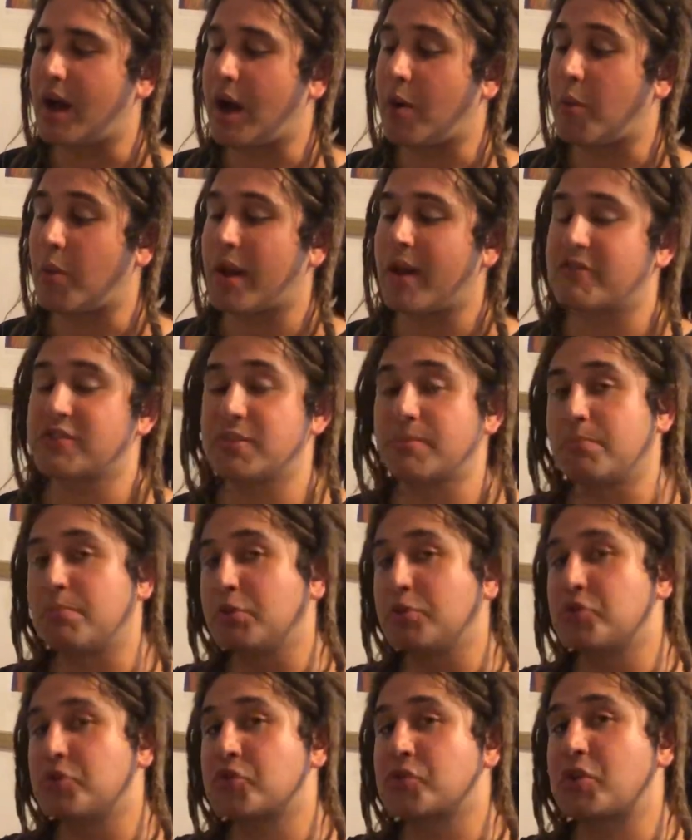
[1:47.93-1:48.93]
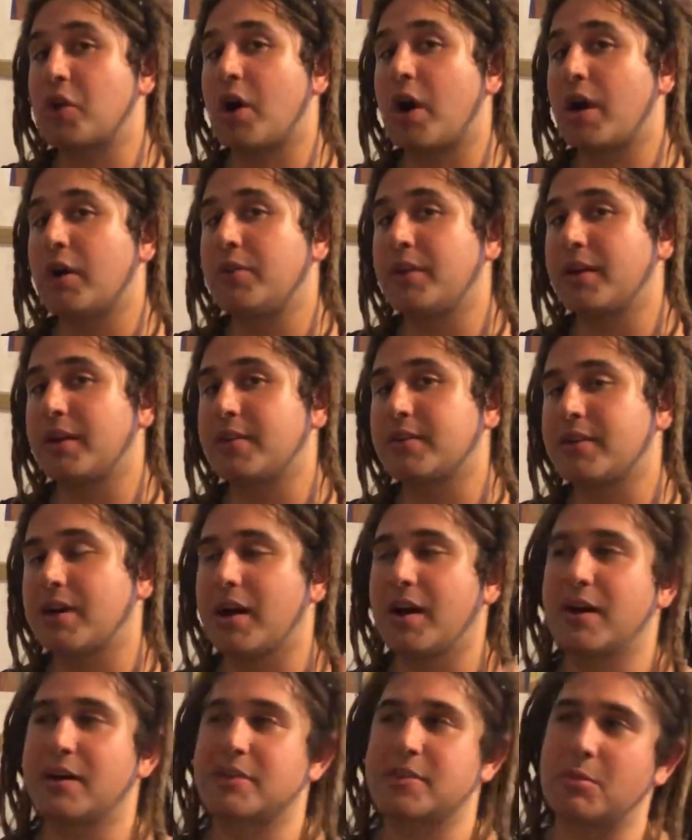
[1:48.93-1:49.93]
I want to have some blue sky on the
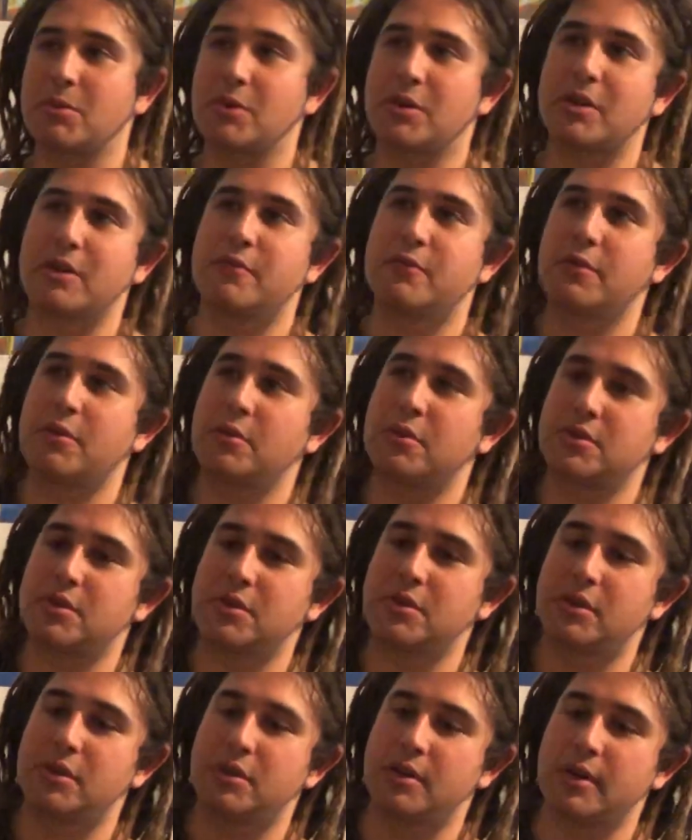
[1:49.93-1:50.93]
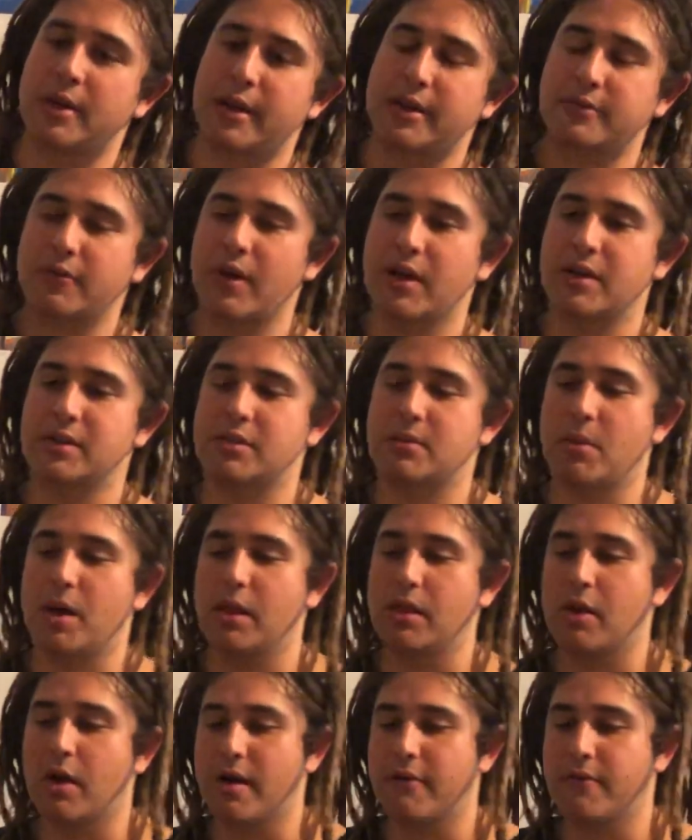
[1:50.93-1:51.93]
guitar because I'm looking forward to the next phase of
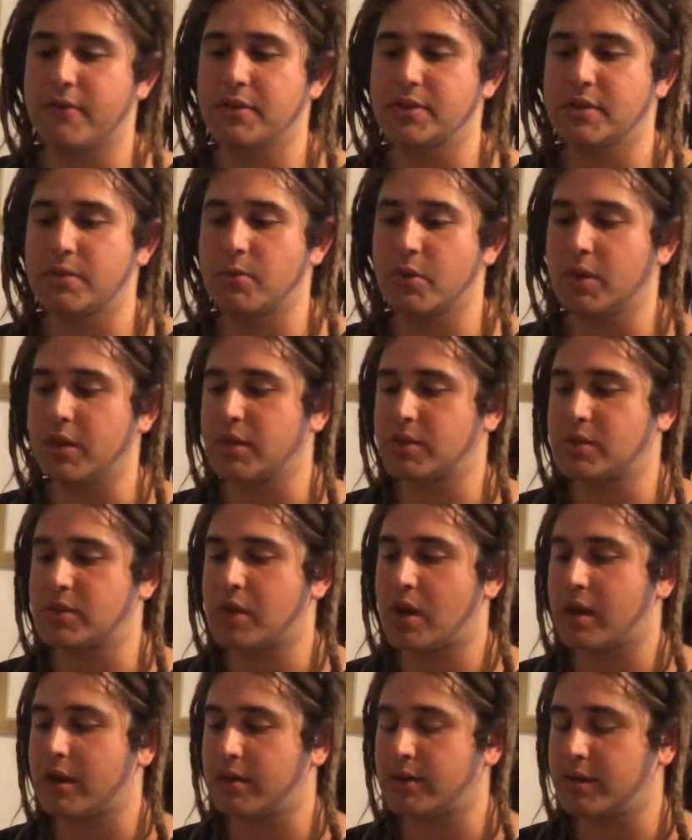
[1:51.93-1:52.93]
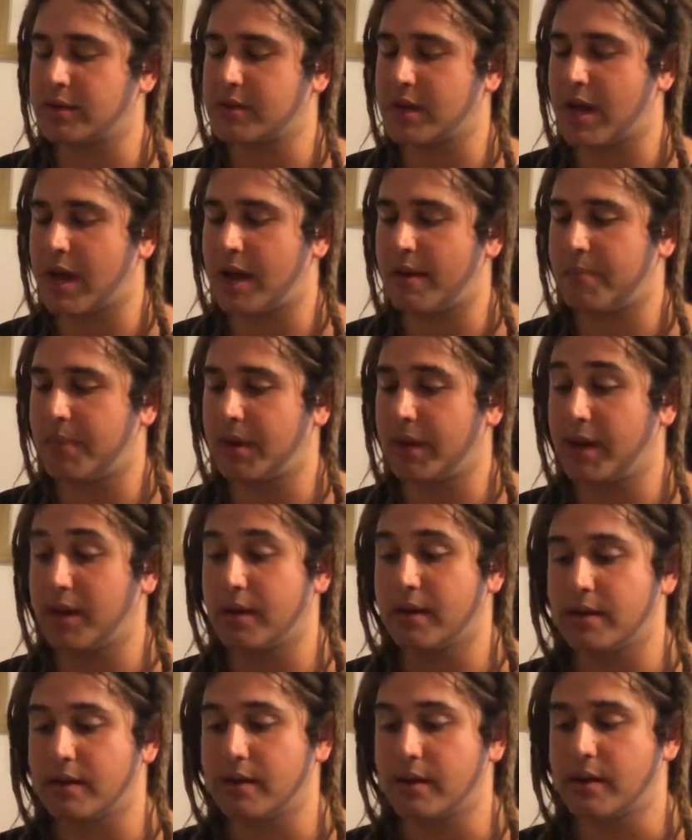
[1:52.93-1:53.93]
my life and some really exciting things that are happening
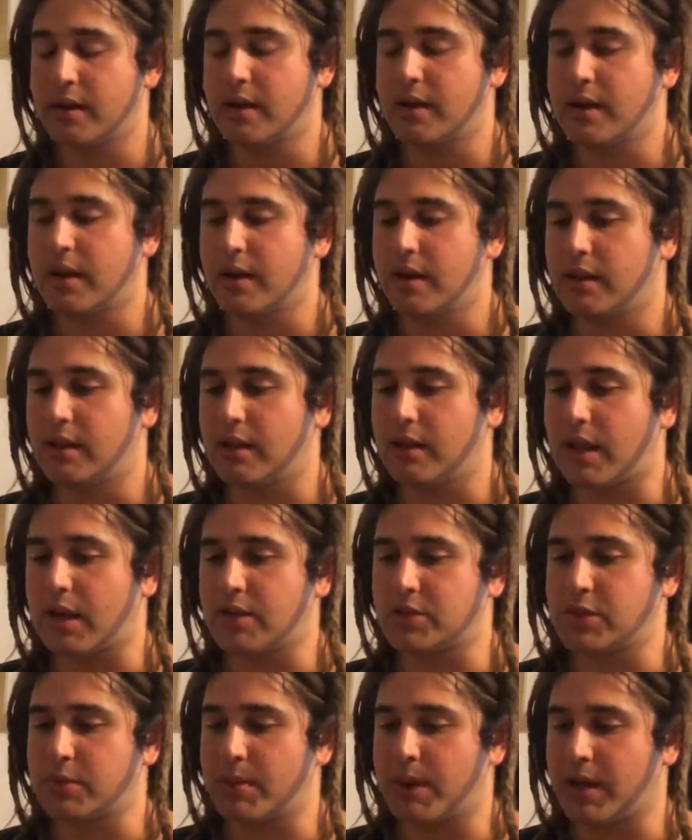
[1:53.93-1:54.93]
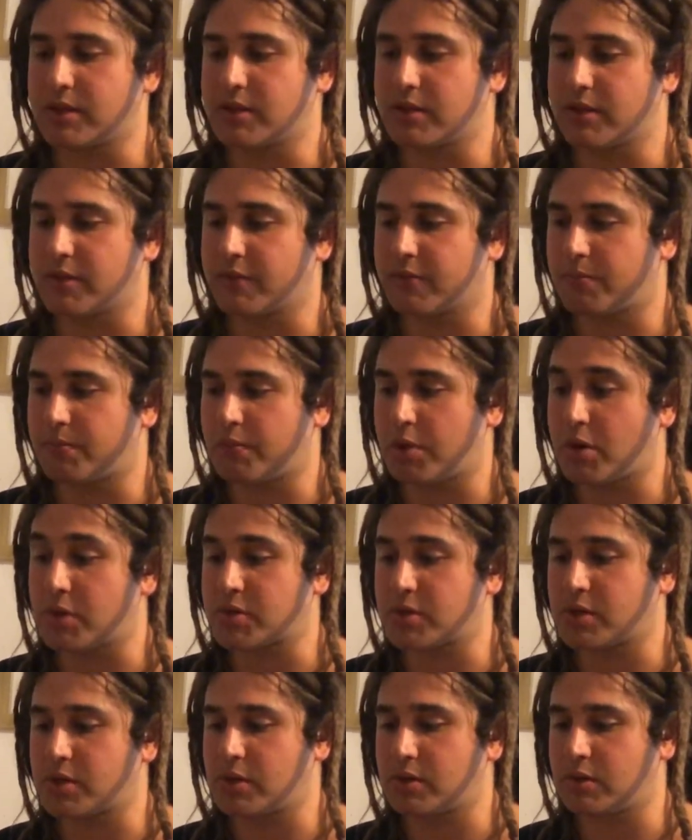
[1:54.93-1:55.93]
and large amounts of
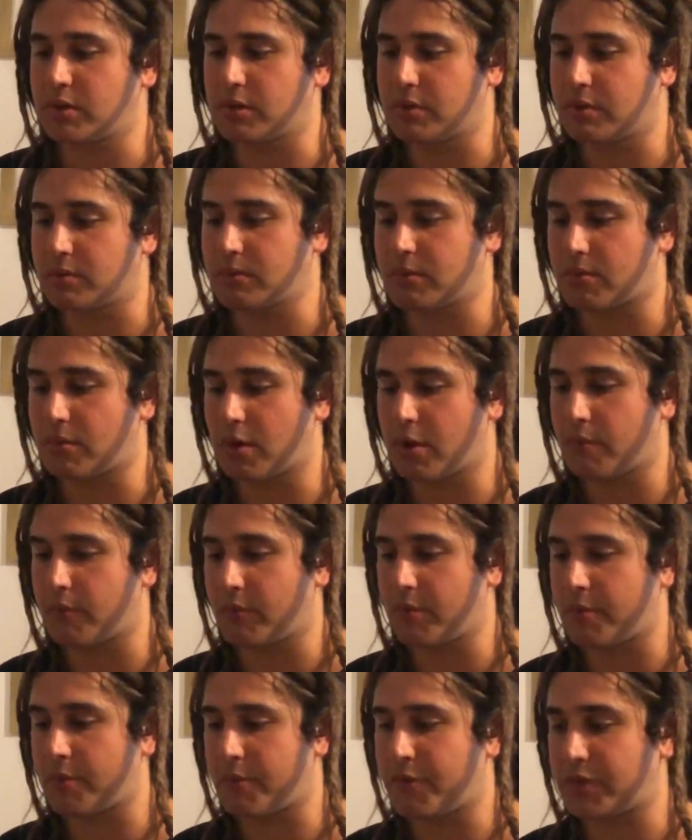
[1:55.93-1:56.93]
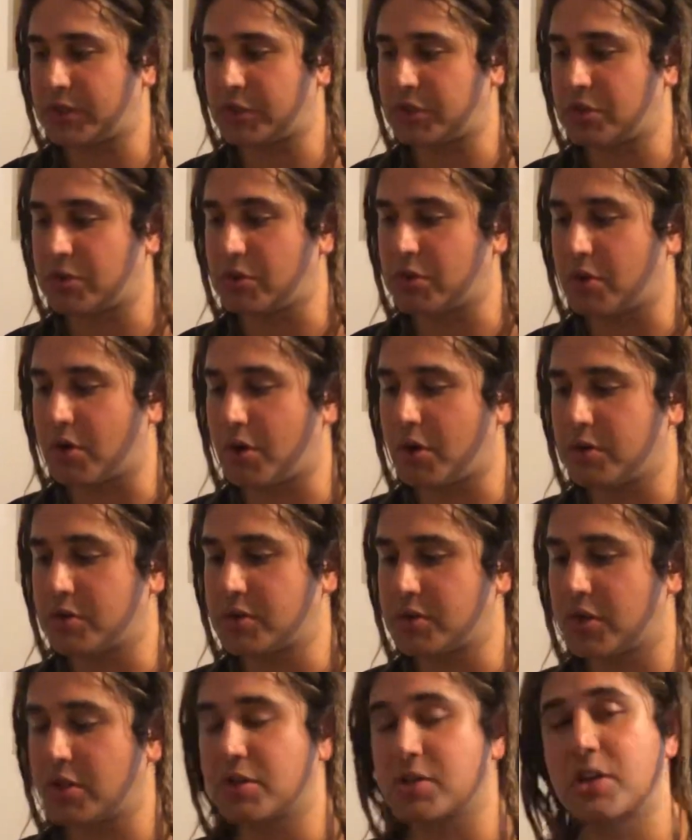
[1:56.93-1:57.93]
personal and hopefully professional growth.
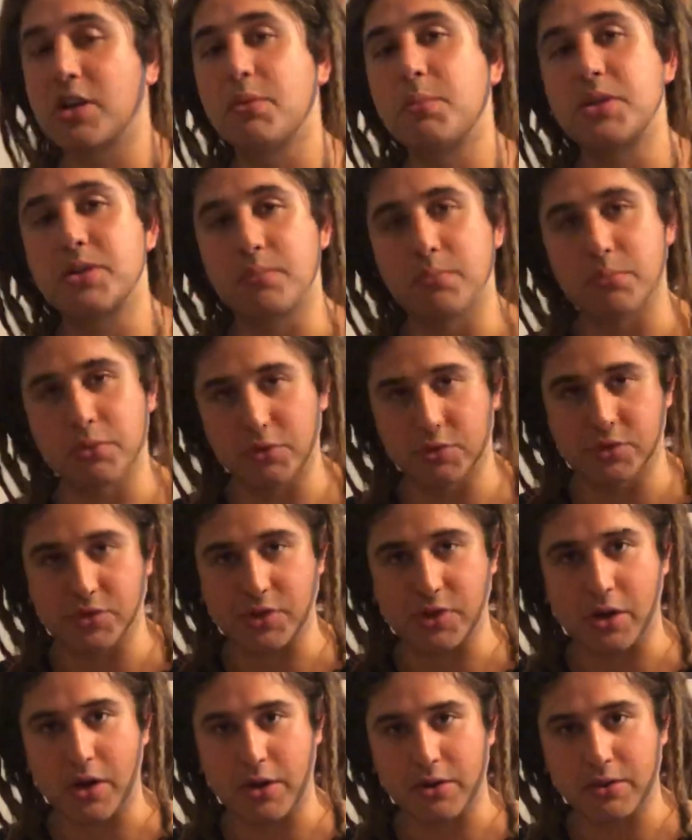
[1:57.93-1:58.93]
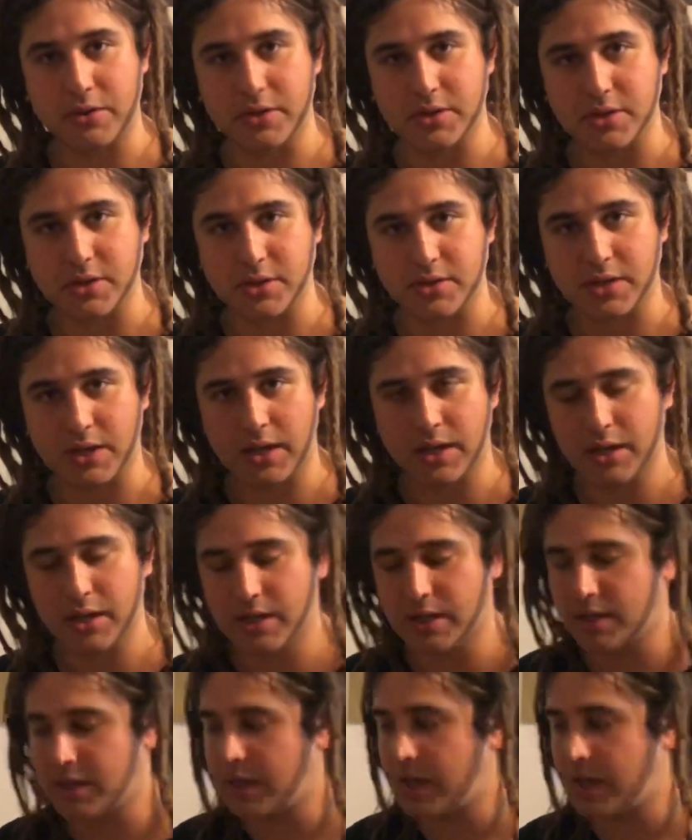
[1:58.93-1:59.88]
So there's going to be some blue sky on this guitar.